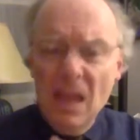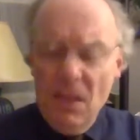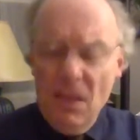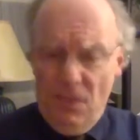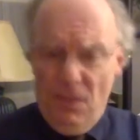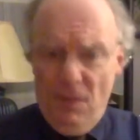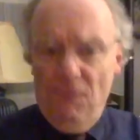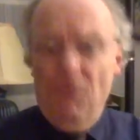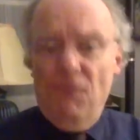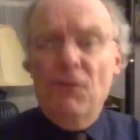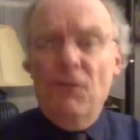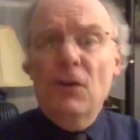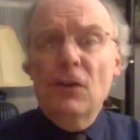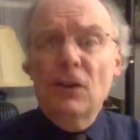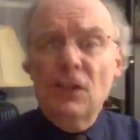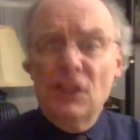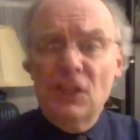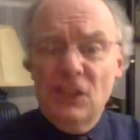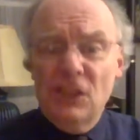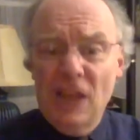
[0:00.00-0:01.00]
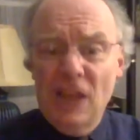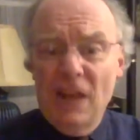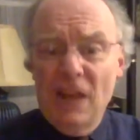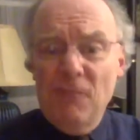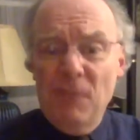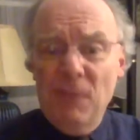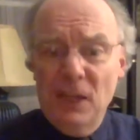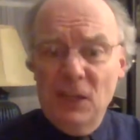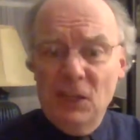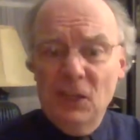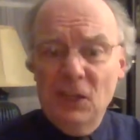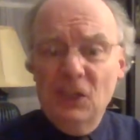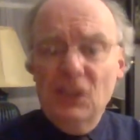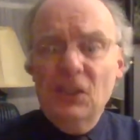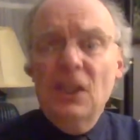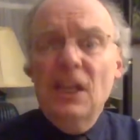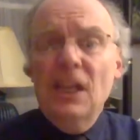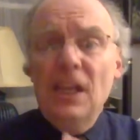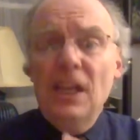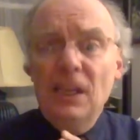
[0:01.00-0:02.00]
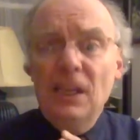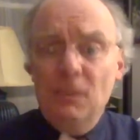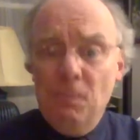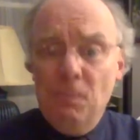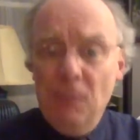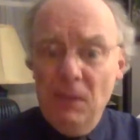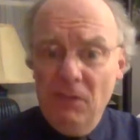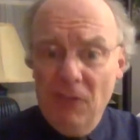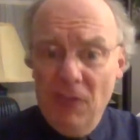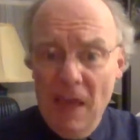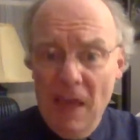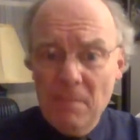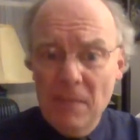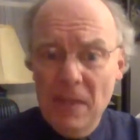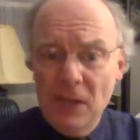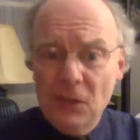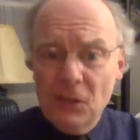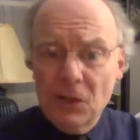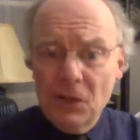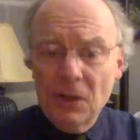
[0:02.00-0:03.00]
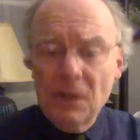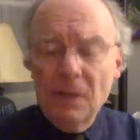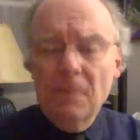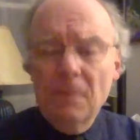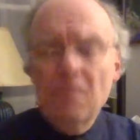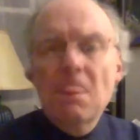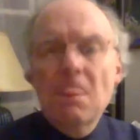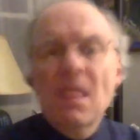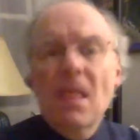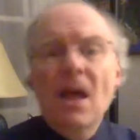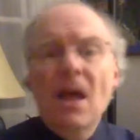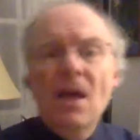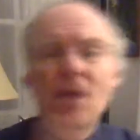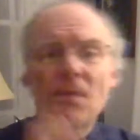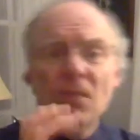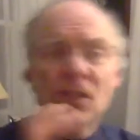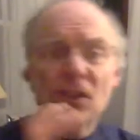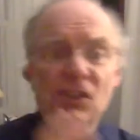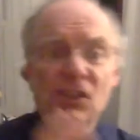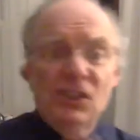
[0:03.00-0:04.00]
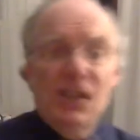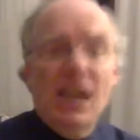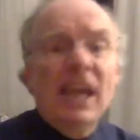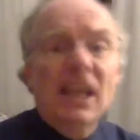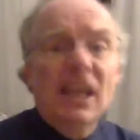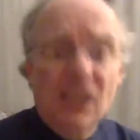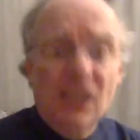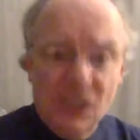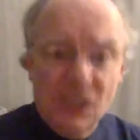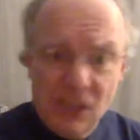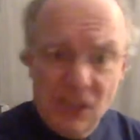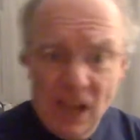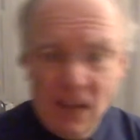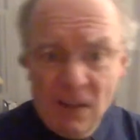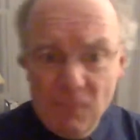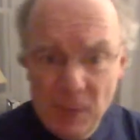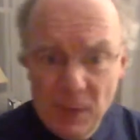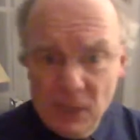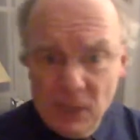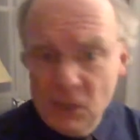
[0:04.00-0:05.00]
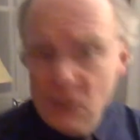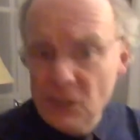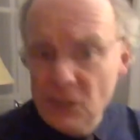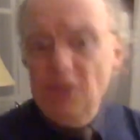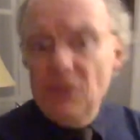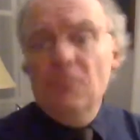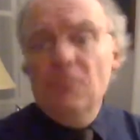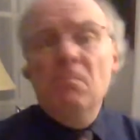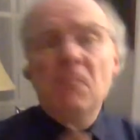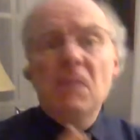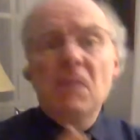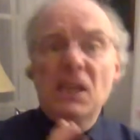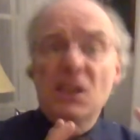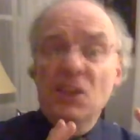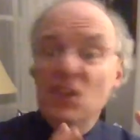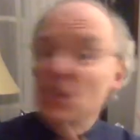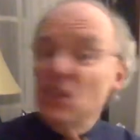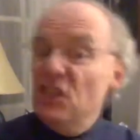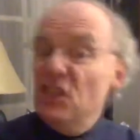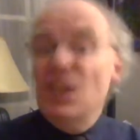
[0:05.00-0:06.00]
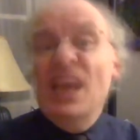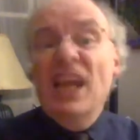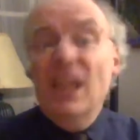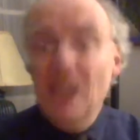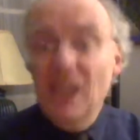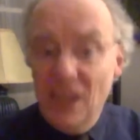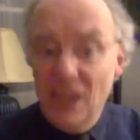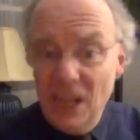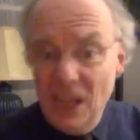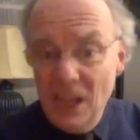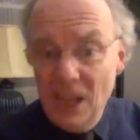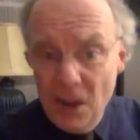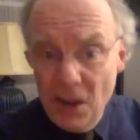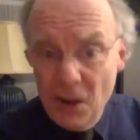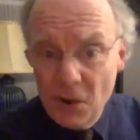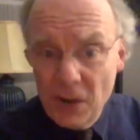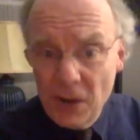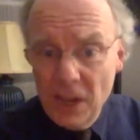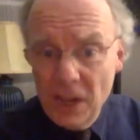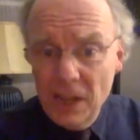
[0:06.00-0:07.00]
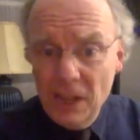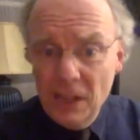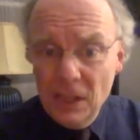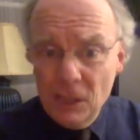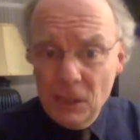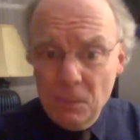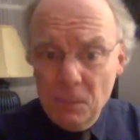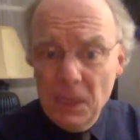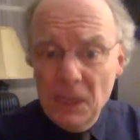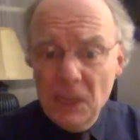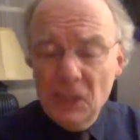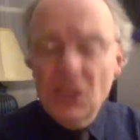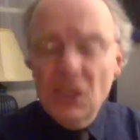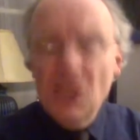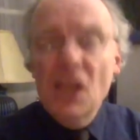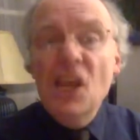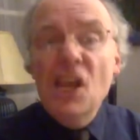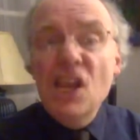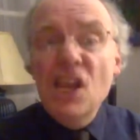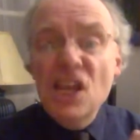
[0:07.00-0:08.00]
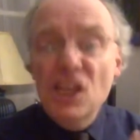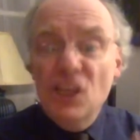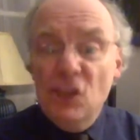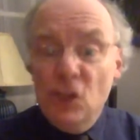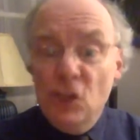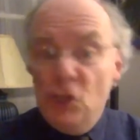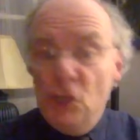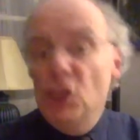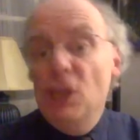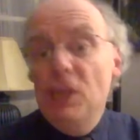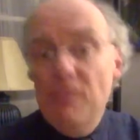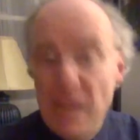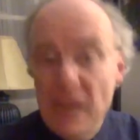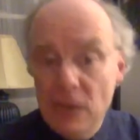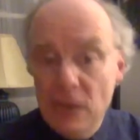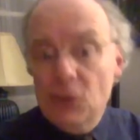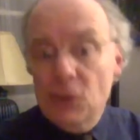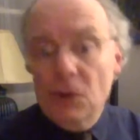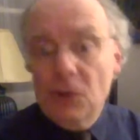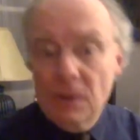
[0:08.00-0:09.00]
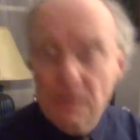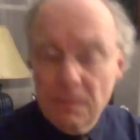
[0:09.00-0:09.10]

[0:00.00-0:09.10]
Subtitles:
The first set of pitches is B-flat major. The second set of pitches, meaning the second key area in this piece, is G major.